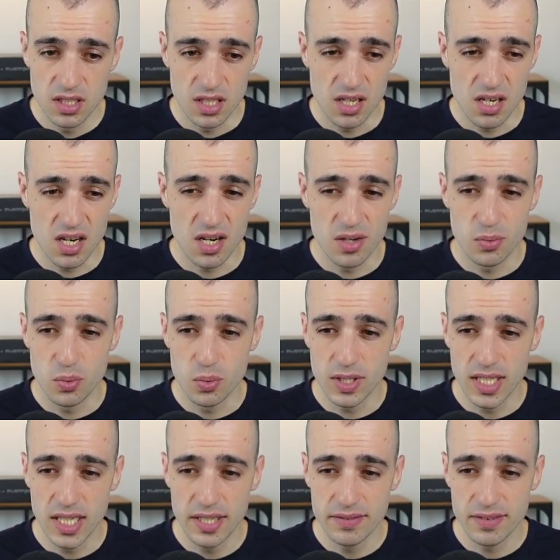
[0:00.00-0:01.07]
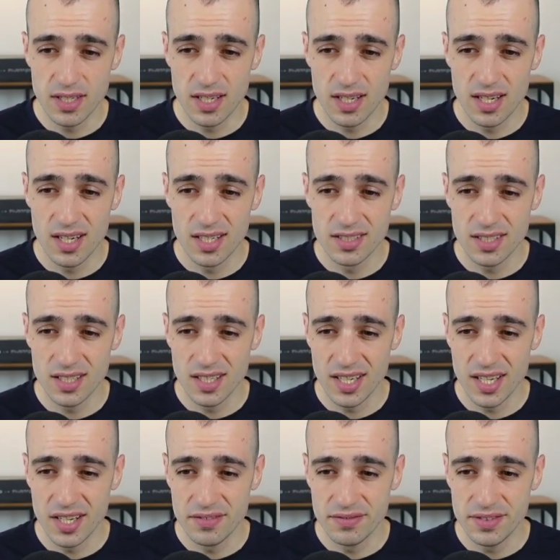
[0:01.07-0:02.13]
with an
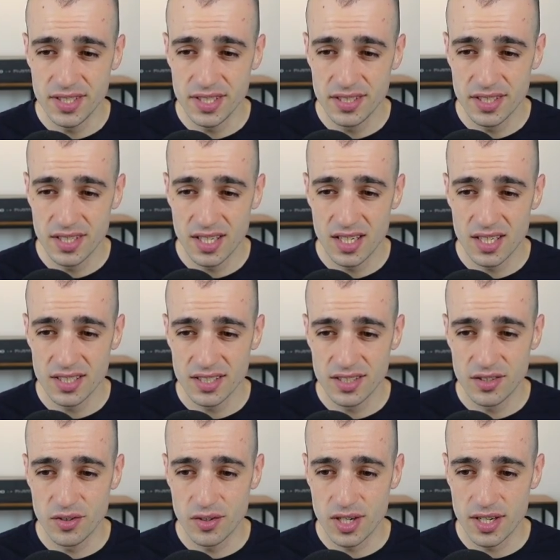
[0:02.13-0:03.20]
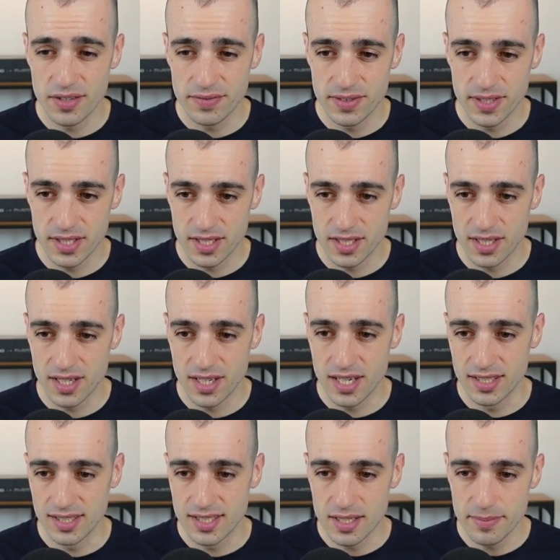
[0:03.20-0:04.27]
NVIDIA graphic
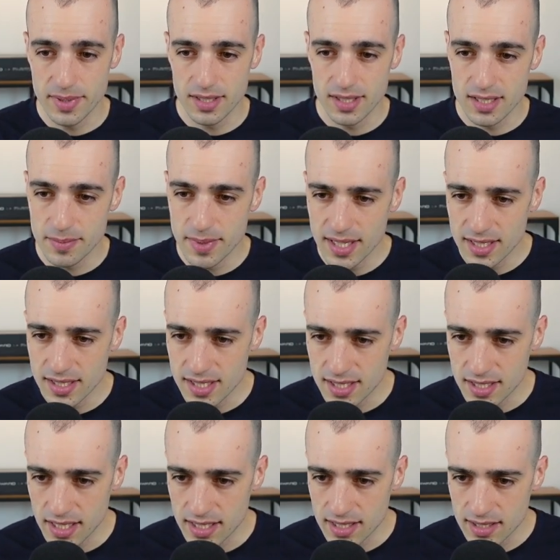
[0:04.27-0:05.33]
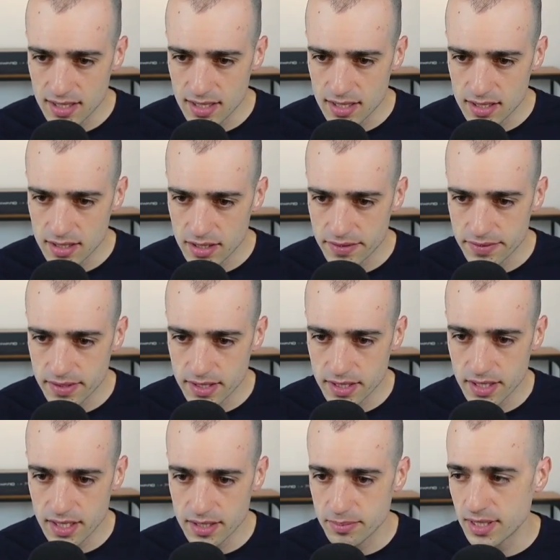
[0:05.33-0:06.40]
card. Does it make any sense, this graphic
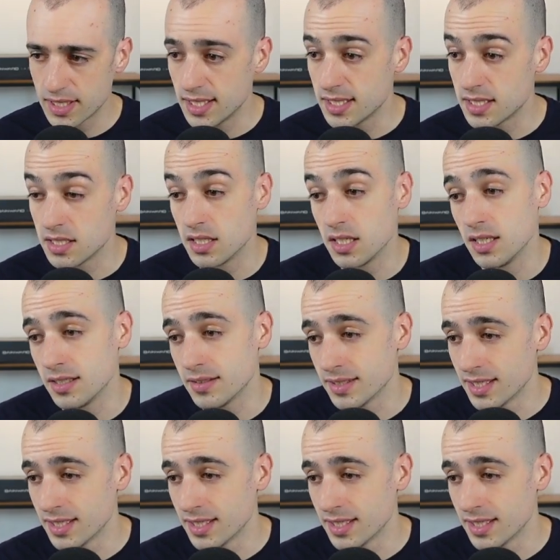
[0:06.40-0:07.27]
card? But let's see.